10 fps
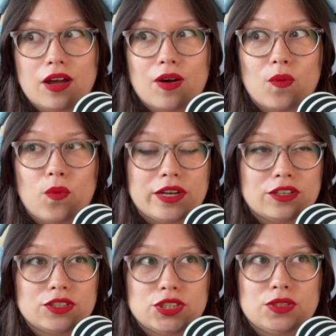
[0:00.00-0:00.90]
what
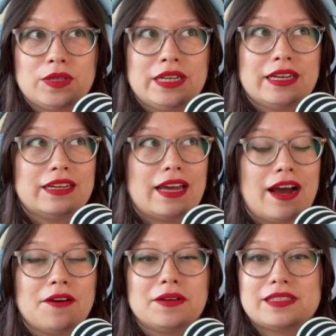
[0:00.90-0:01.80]
you're doing and
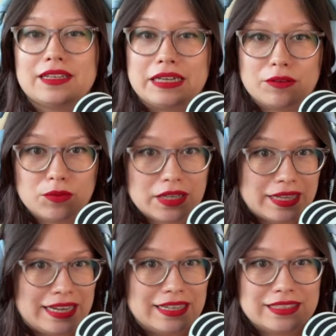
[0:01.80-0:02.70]
how it's like
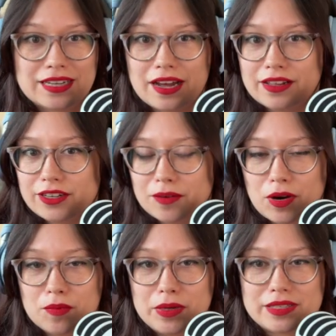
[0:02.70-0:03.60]
relating to other
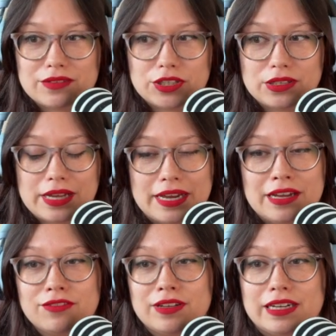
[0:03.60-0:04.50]
moments of your
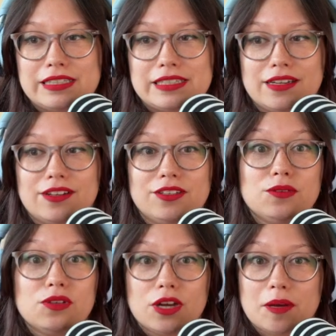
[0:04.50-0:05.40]
life until you
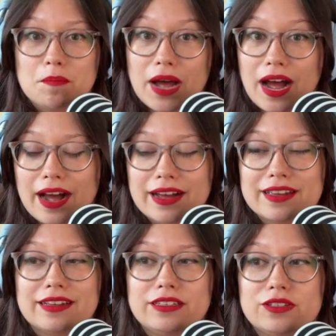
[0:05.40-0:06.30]
look back
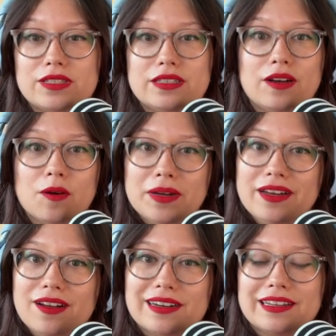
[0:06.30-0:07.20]
and you see, oh my
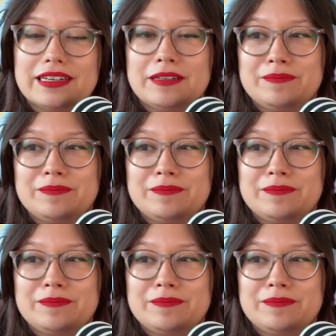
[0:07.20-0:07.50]
God, like